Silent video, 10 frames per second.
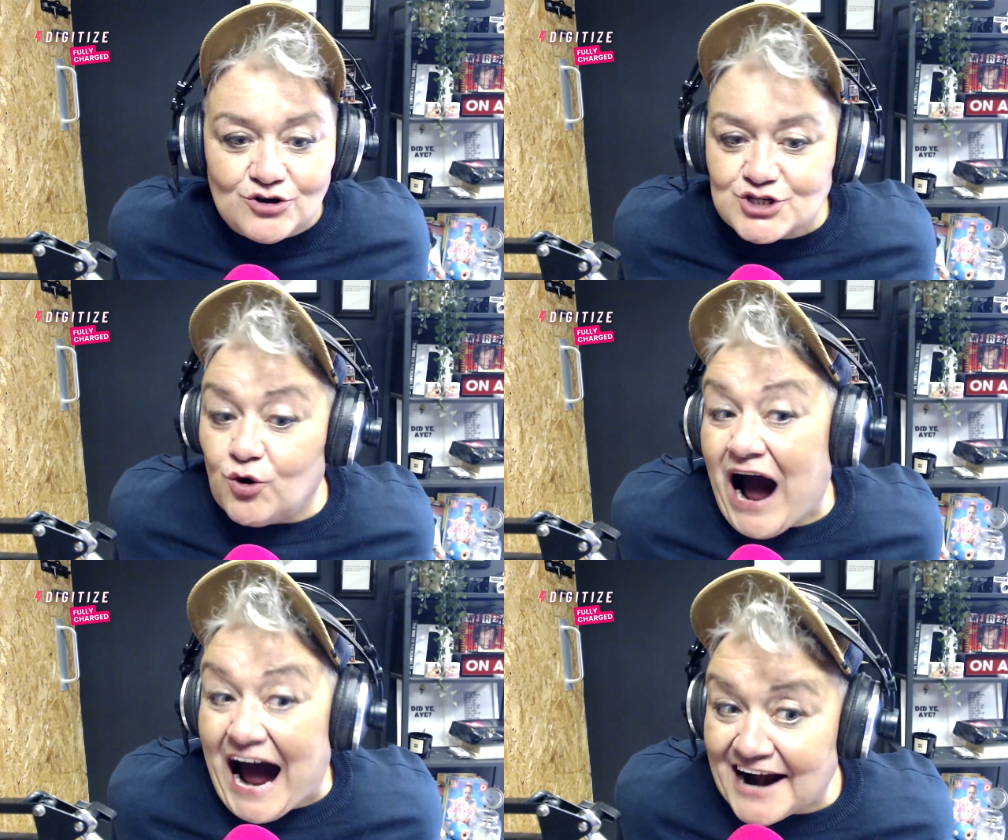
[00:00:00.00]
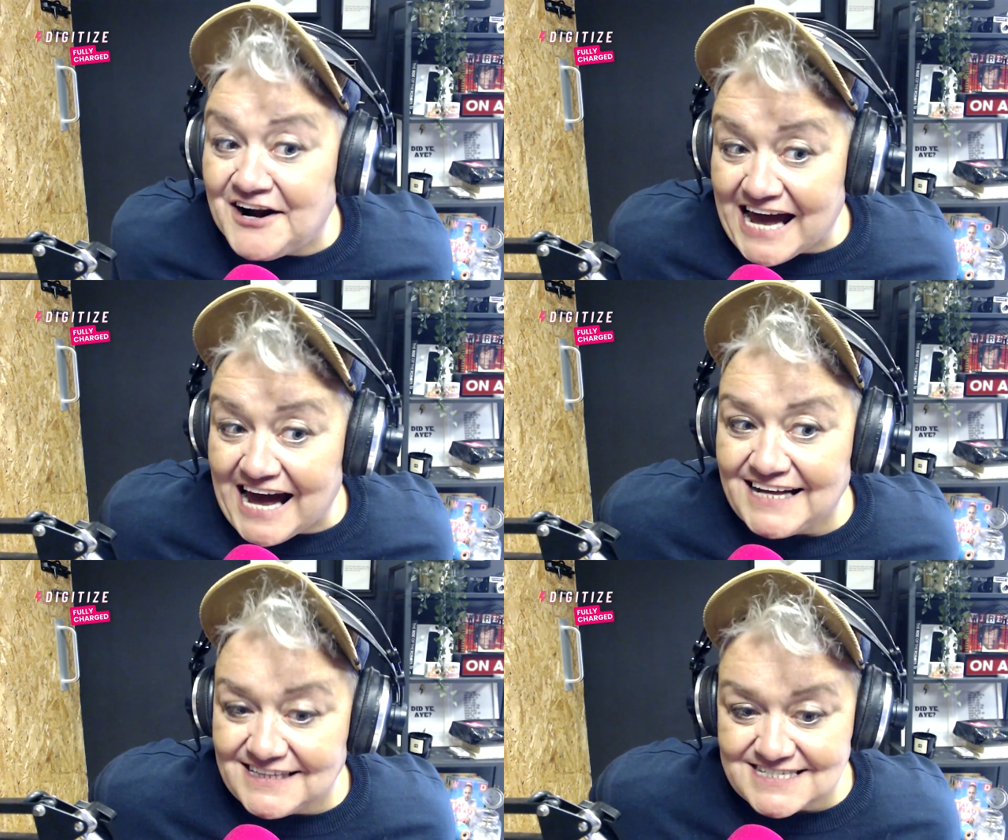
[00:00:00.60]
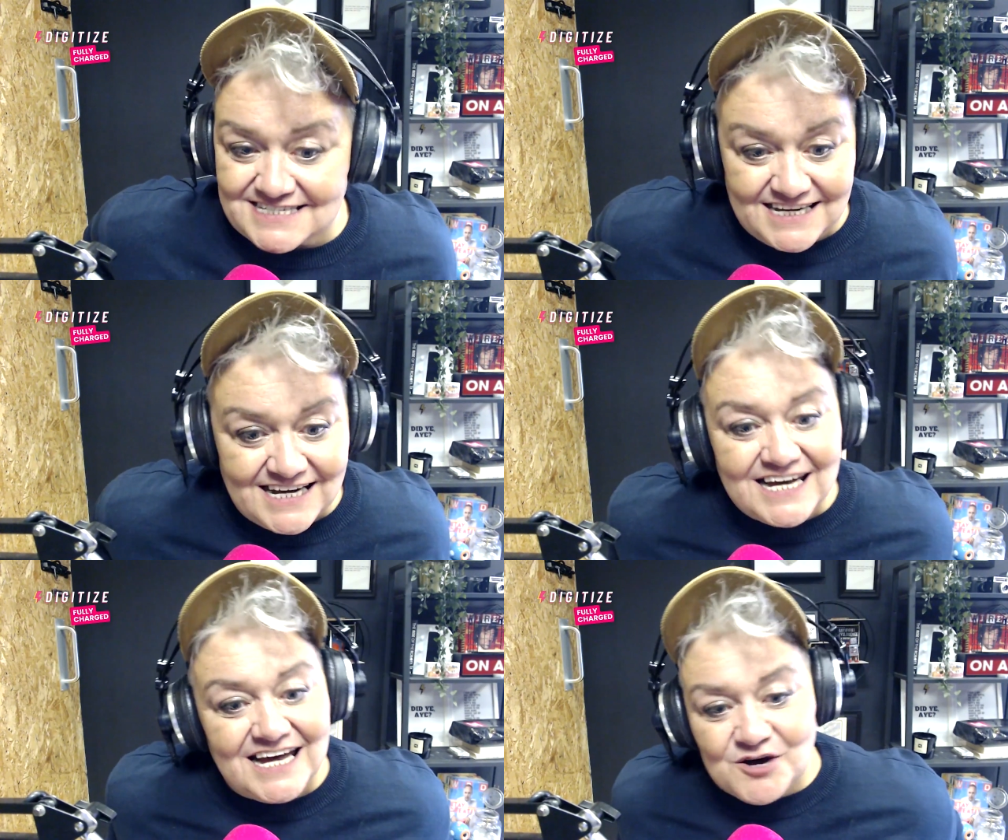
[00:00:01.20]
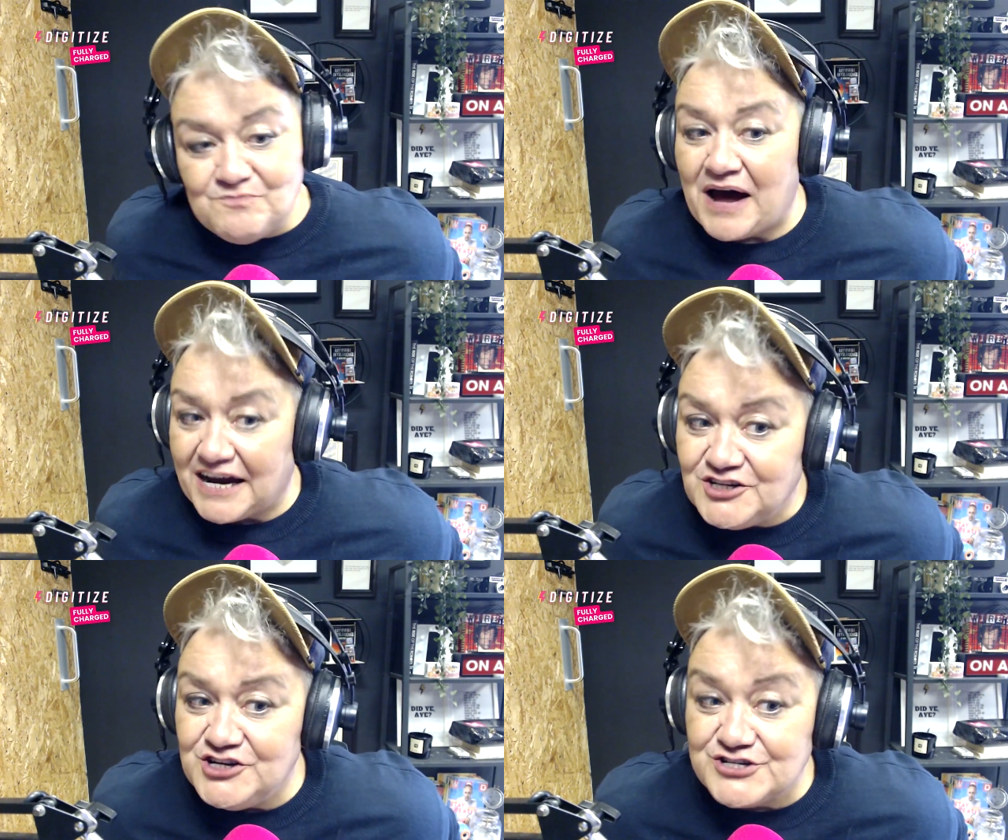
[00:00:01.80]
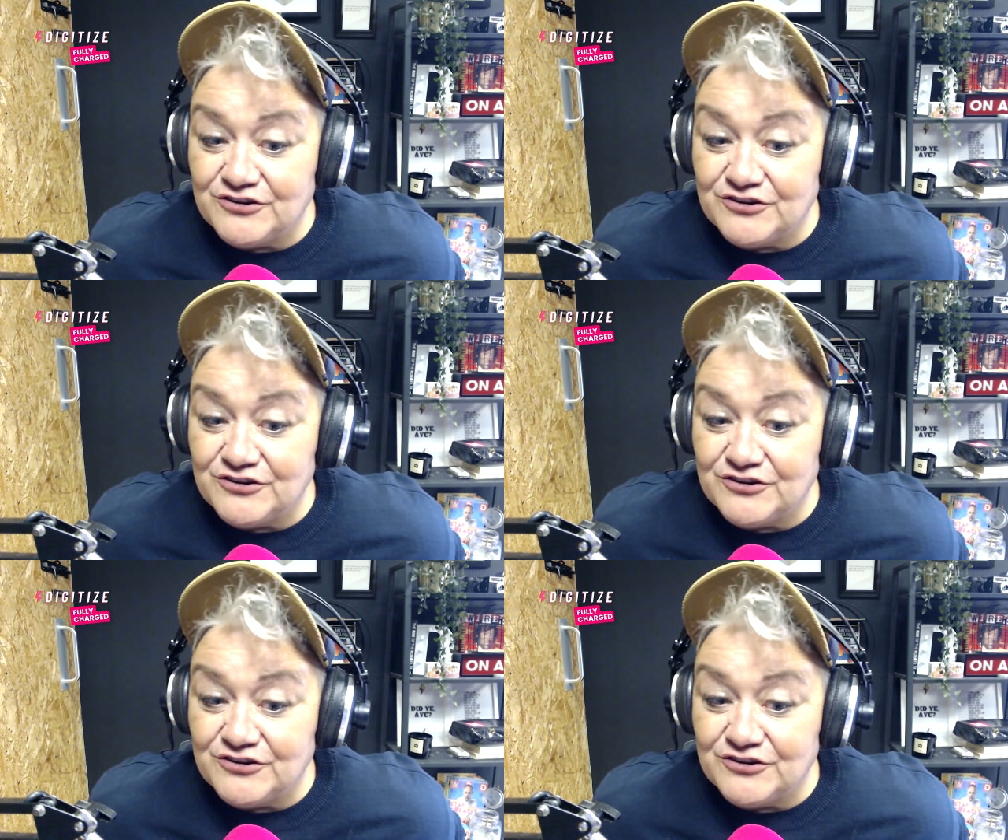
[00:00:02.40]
Harriet, big news on